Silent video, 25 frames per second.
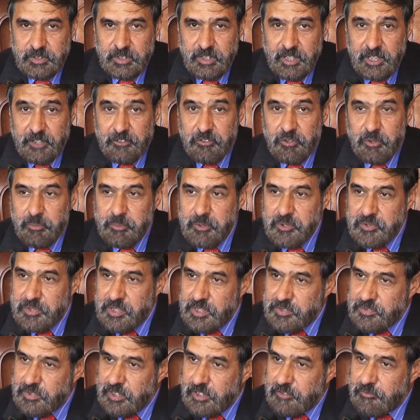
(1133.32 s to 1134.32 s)

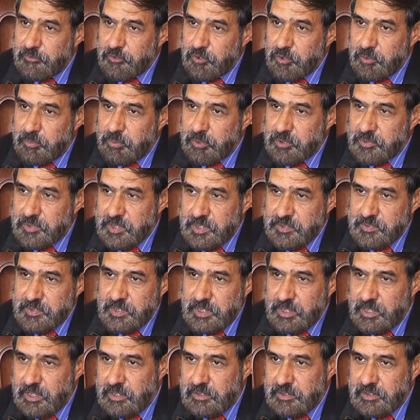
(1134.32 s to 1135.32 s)
Agro-processing, food
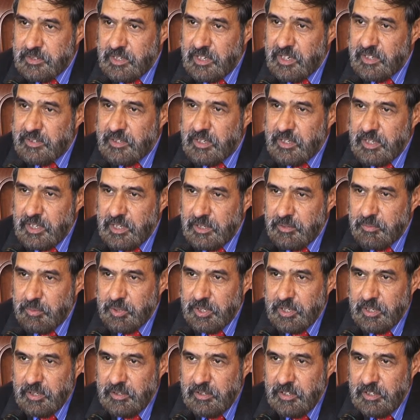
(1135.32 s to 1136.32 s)
processing is another
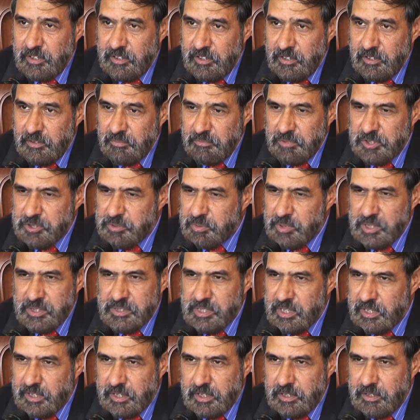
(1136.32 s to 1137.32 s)
area which will
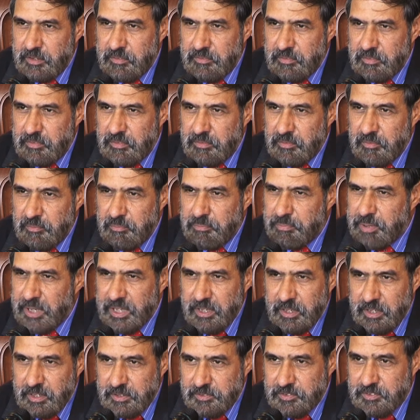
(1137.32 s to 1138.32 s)
take in
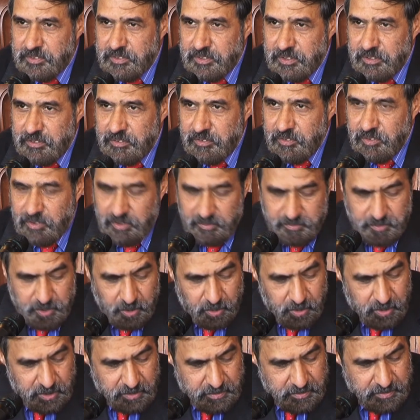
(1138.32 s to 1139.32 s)
billions of
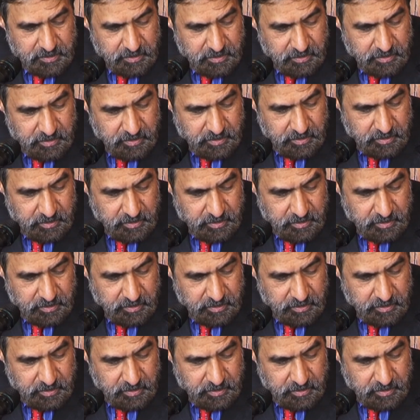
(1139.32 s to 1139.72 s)
dollars.